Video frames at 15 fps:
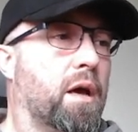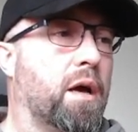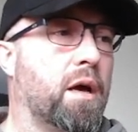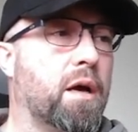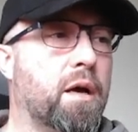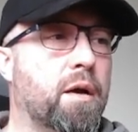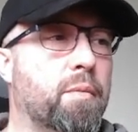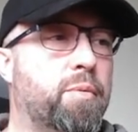
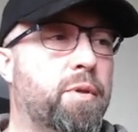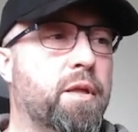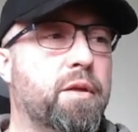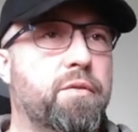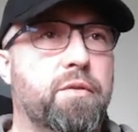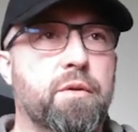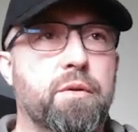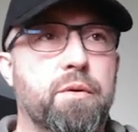that.
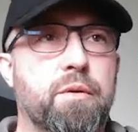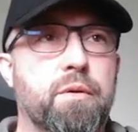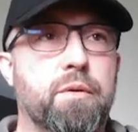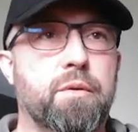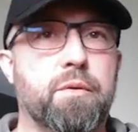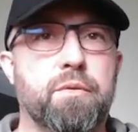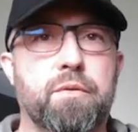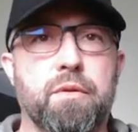Please
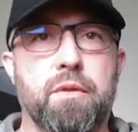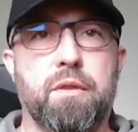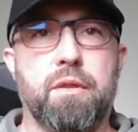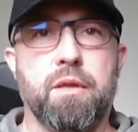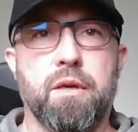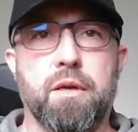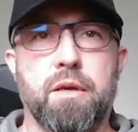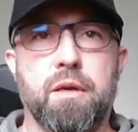use
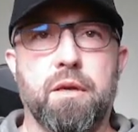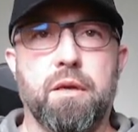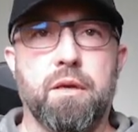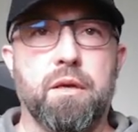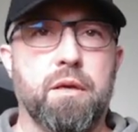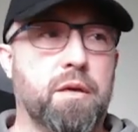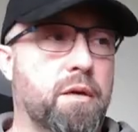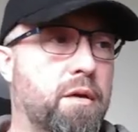the
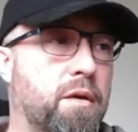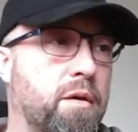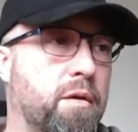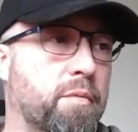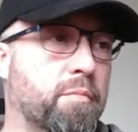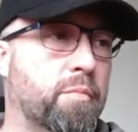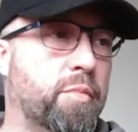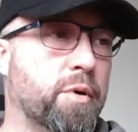
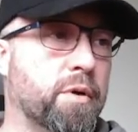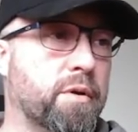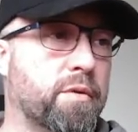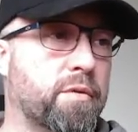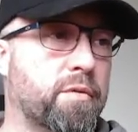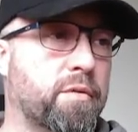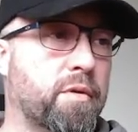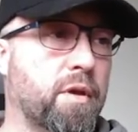
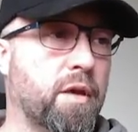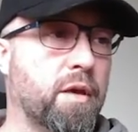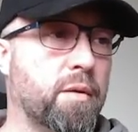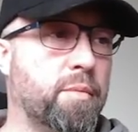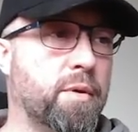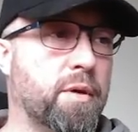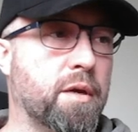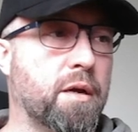books
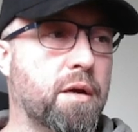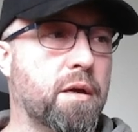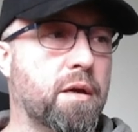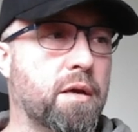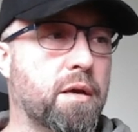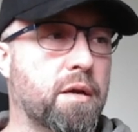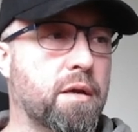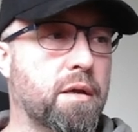API
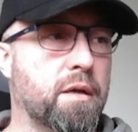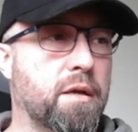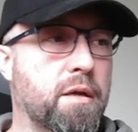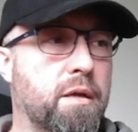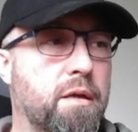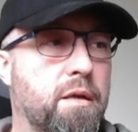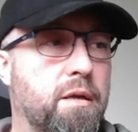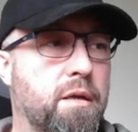
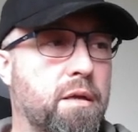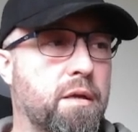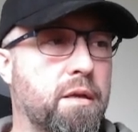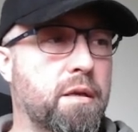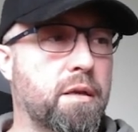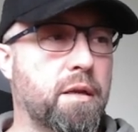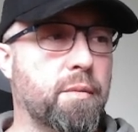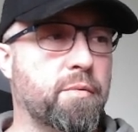
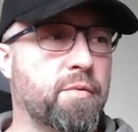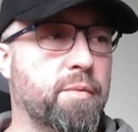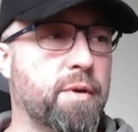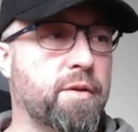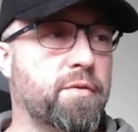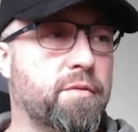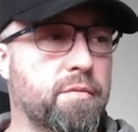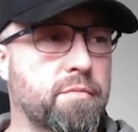
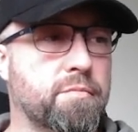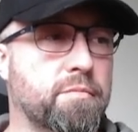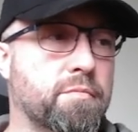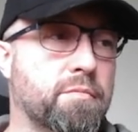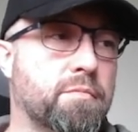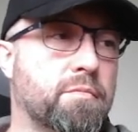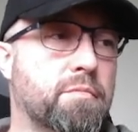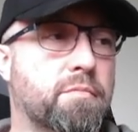namespace.
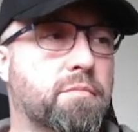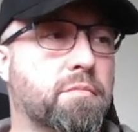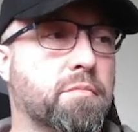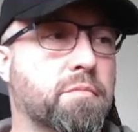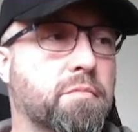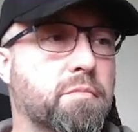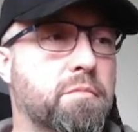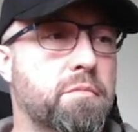There
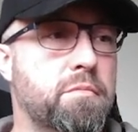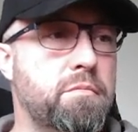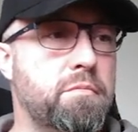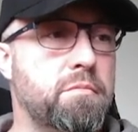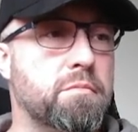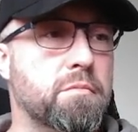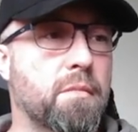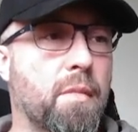
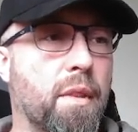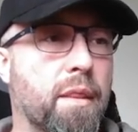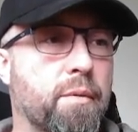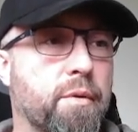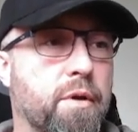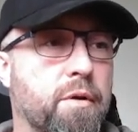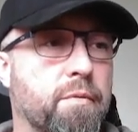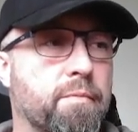
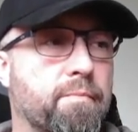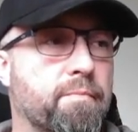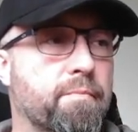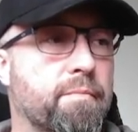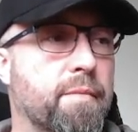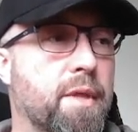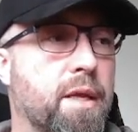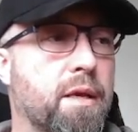we go.
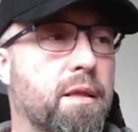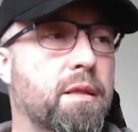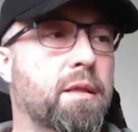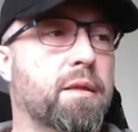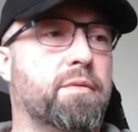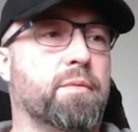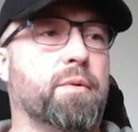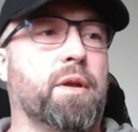
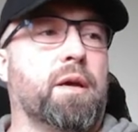Let's see what